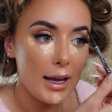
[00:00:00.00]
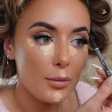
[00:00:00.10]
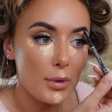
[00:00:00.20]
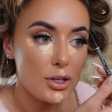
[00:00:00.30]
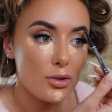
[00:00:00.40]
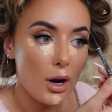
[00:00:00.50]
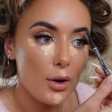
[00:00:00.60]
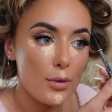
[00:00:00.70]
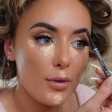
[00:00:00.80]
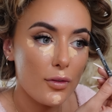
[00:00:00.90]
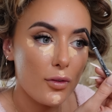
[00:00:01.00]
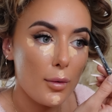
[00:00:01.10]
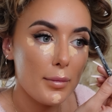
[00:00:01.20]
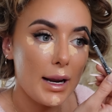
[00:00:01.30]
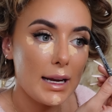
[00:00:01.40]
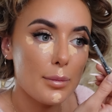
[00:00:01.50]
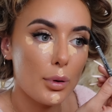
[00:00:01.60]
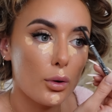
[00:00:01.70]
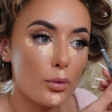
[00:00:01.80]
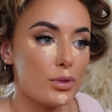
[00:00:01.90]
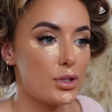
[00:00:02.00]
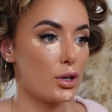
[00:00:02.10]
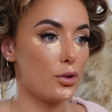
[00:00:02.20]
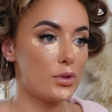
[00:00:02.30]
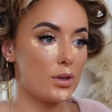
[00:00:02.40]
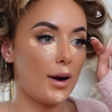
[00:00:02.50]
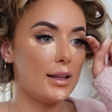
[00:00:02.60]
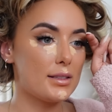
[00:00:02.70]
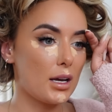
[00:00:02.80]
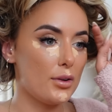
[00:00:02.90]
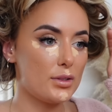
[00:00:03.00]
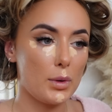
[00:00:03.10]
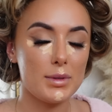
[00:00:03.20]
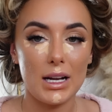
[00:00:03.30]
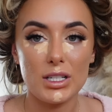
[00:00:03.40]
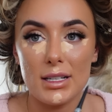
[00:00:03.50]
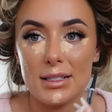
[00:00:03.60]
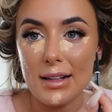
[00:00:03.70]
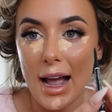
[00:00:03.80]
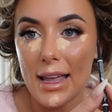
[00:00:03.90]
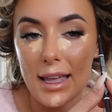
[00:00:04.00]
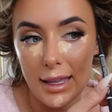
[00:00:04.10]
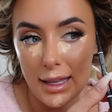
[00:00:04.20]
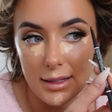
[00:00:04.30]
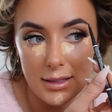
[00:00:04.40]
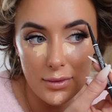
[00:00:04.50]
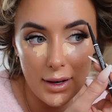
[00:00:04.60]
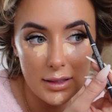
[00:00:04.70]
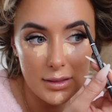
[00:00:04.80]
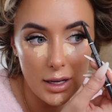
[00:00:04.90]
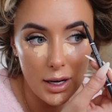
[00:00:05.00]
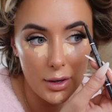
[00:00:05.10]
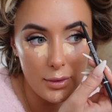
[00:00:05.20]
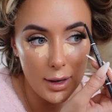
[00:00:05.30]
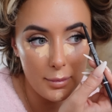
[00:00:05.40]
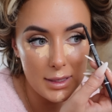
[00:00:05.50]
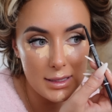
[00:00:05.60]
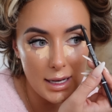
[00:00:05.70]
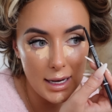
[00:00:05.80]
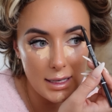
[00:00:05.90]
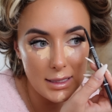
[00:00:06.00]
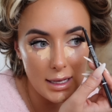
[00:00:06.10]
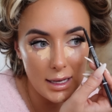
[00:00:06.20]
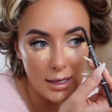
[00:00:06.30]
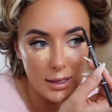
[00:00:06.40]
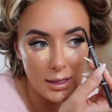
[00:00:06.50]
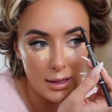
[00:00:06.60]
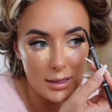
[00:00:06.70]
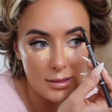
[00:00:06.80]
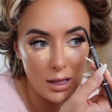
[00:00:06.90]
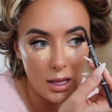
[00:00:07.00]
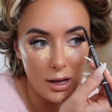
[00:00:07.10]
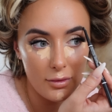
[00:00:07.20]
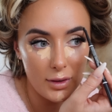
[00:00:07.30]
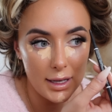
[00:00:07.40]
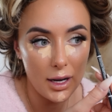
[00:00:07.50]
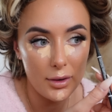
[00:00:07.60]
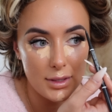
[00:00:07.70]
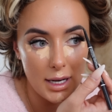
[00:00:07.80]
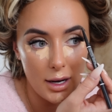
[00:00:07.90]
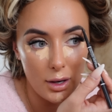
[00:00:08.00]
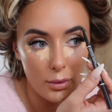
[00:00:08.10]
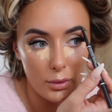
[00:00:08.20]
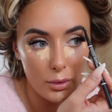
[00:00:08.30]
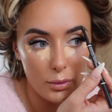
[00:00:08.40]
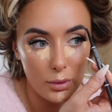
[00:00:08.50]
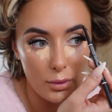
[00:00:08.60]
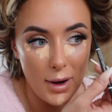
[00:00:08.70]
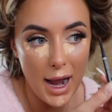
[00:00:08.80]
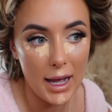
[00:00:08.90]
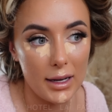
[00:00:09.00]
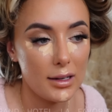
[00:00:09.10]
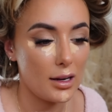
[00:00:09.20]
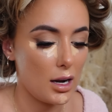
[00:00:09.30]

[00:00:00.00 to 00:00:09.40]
we drove from Naples to Sorrento, so we was actually staying in Sorrento, and we stayed in this lovely hotel called Grand